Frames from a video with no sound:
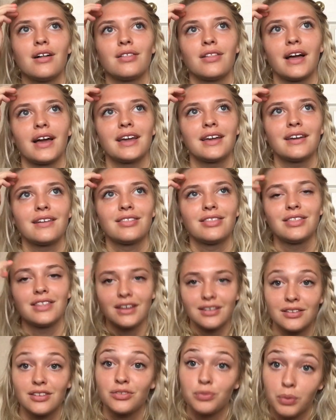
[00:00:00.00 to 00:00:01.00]
like,
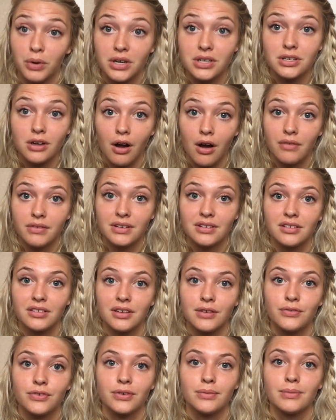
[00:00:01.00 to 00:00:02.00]
this has worked
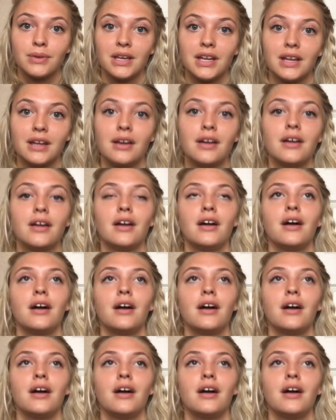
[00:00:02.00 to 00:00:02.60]
obviously for me.